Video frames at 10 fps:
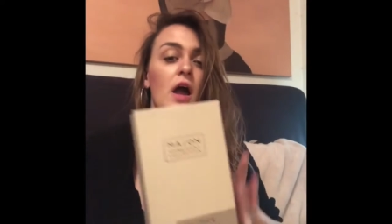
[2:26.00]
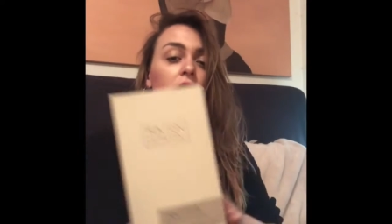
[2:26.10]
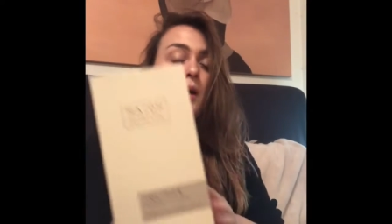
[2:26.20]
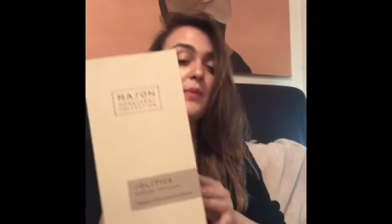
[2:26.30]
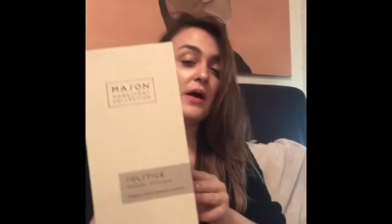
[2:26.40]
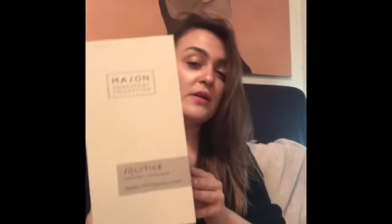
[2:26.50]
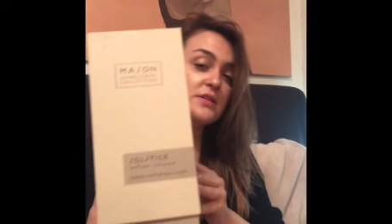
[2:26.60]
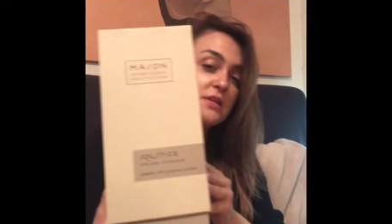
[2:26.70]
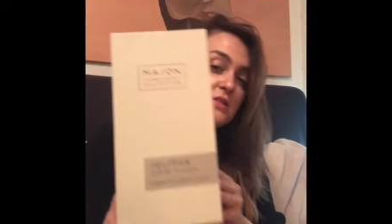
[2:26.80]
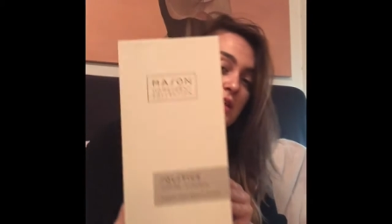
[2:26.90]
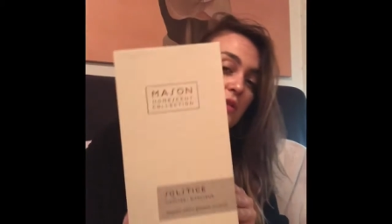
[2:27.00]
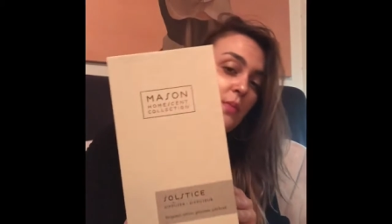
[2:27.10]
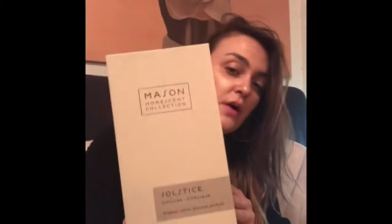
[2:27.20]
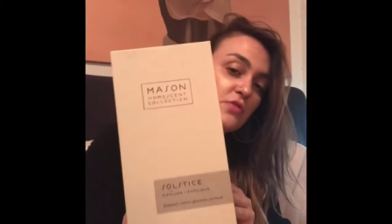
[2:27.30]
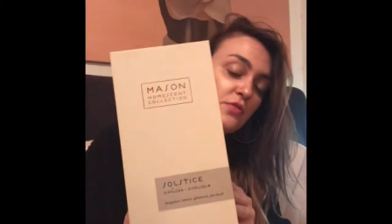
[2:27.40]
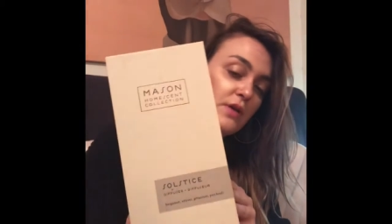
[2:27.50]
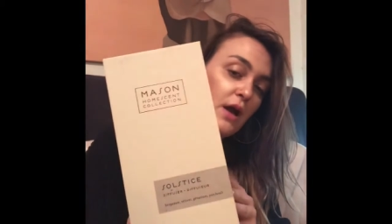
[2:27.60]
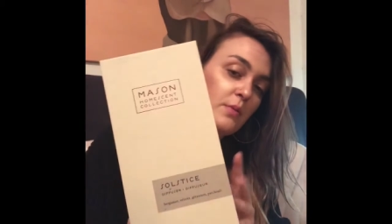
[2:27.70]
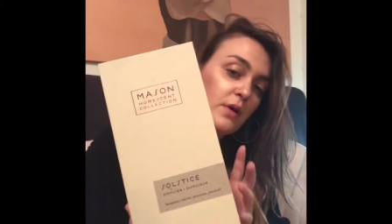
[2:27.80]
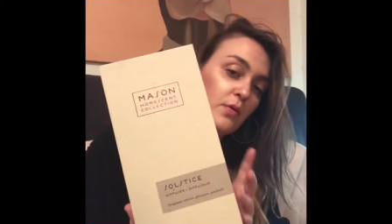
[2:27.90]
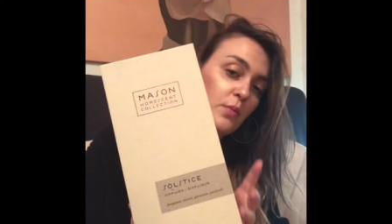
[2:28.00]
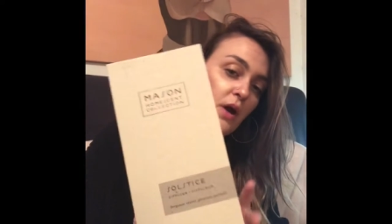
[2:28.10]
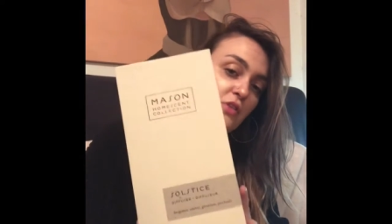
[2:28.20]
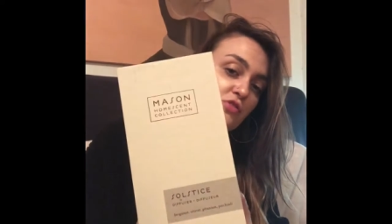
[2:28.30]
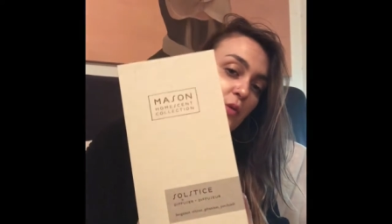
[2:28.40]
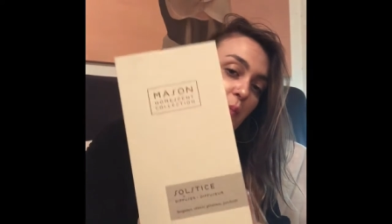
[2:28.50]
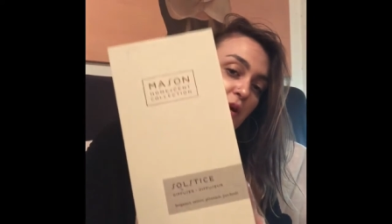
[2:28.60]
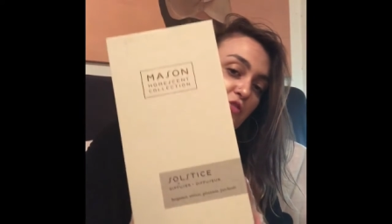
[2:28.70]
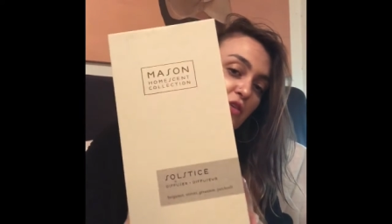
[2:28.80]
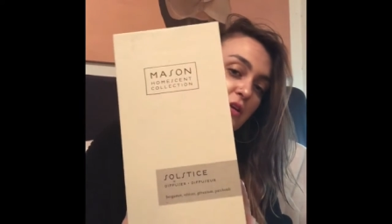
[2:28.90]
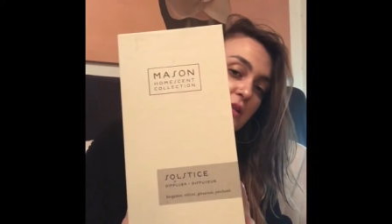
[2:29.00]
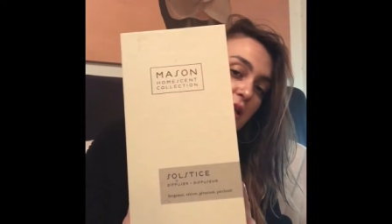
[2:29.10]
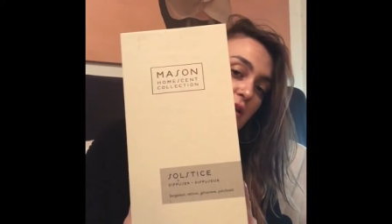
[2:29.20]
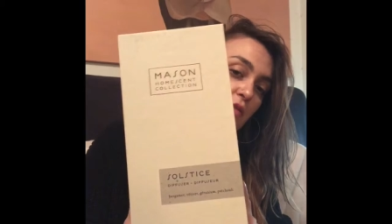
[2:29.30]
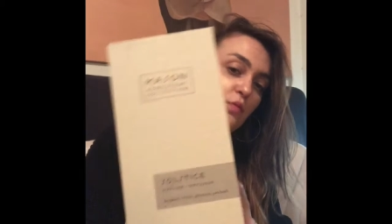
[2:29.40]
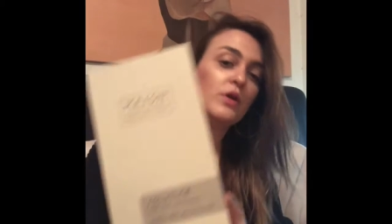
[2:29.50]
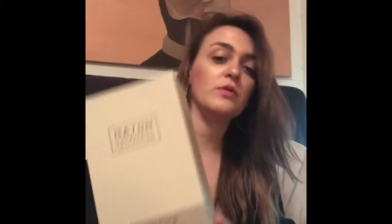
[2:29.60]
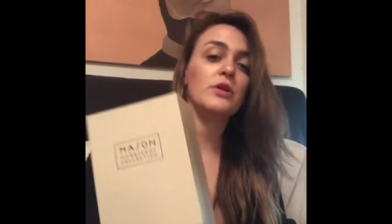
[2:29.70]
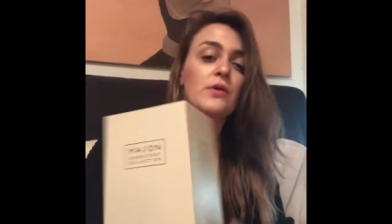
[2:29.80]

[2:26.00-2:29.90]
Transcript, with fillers: I'm not going to take this out of the box for now, but I will probably show a picture later of what it would look